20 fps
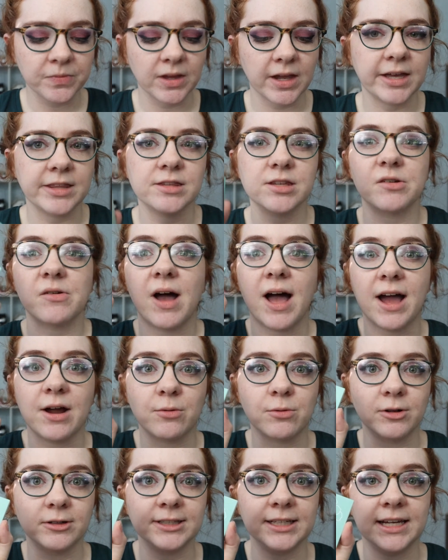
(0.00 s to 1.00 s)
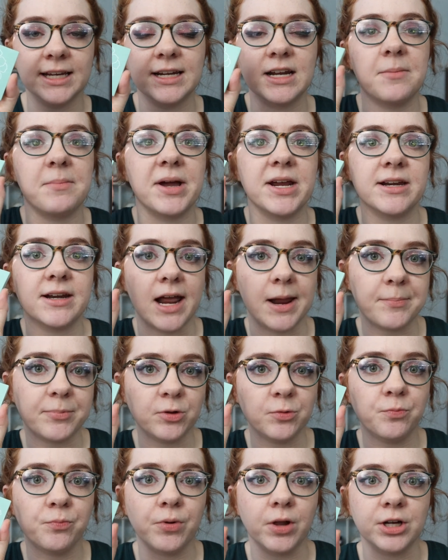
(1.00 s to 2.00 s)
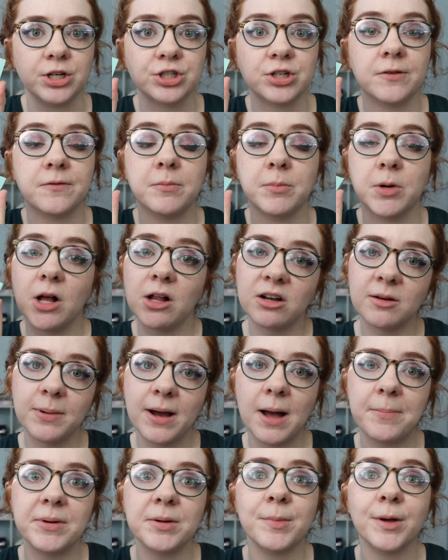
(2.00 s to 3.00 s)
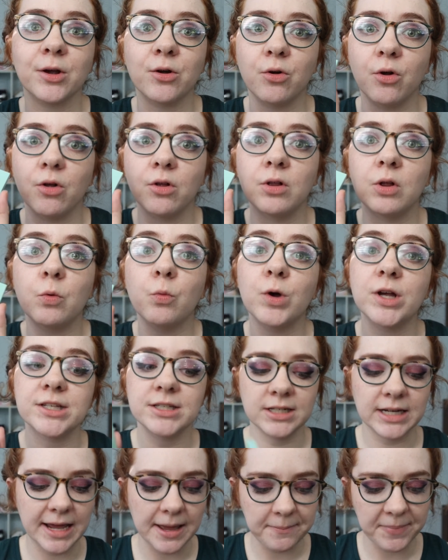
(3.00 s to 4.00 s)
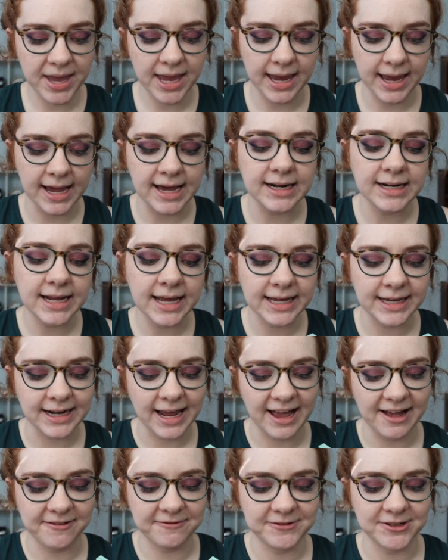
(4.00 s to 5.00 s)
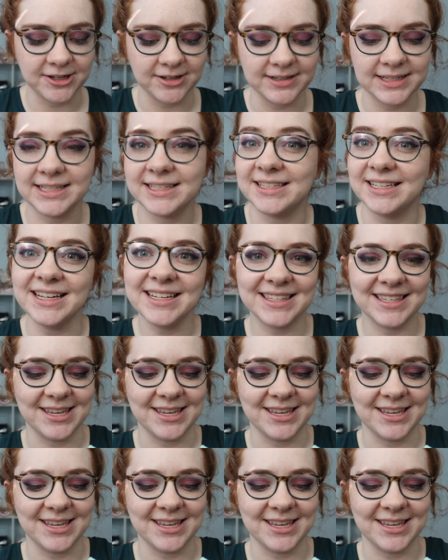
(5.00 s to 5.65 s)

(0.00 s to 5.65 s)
and so I rolled in my Night Bloom blush from ColourPop, and my goal was to hit pan, and after 6